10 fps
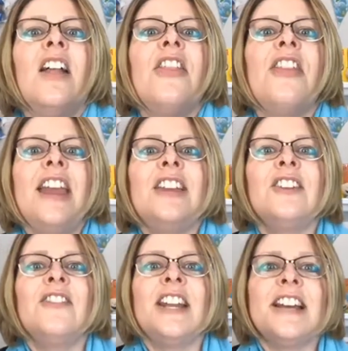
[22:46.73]
Thank
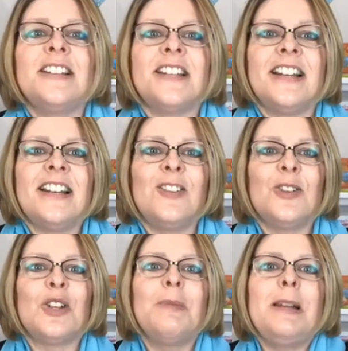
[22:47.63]
you, Vanessa.
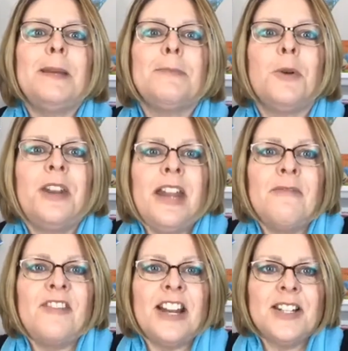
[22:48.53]
There's so many people
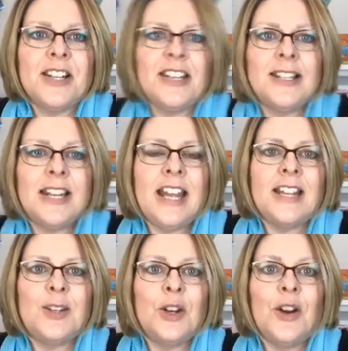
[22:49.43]
named Vanessa these
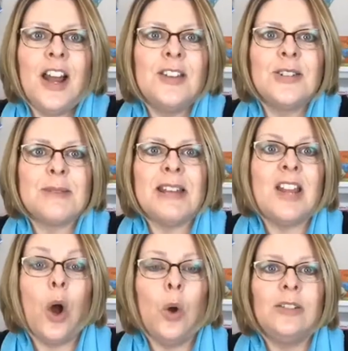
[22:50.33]
days. You know, I used to be
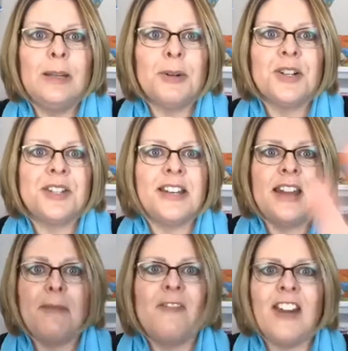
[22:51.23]
the only person
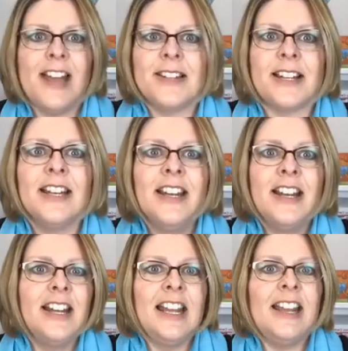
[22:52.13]
named Vanessa.
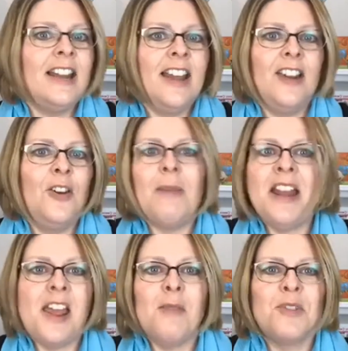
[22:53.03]
And my
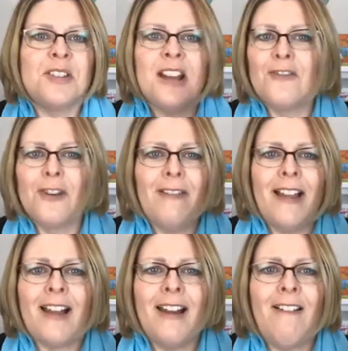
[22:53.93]
name was never
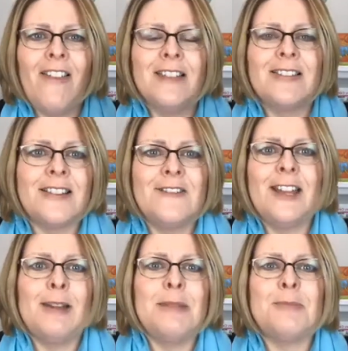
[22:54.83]
like on all that stuff
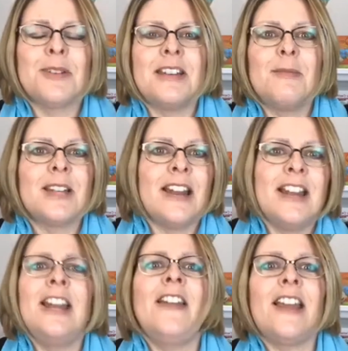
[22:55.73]
that had people's names on it.
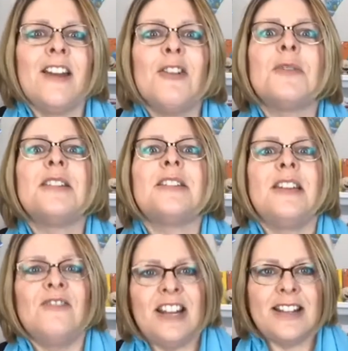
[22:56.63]
And now like everyone's
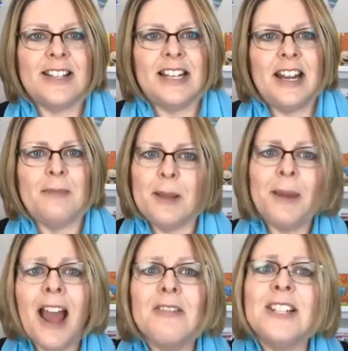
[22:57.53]
named Vanessa. And I'm like,
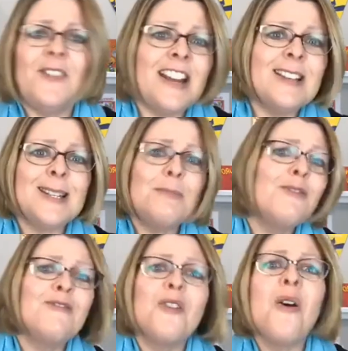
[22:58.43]
but I was Vanessa
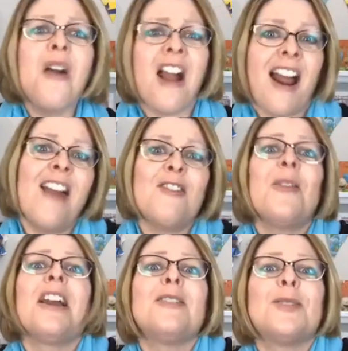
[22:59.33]
before
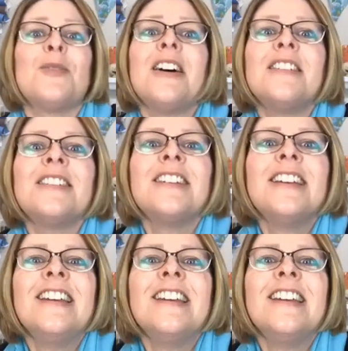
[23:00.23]
everyone else was.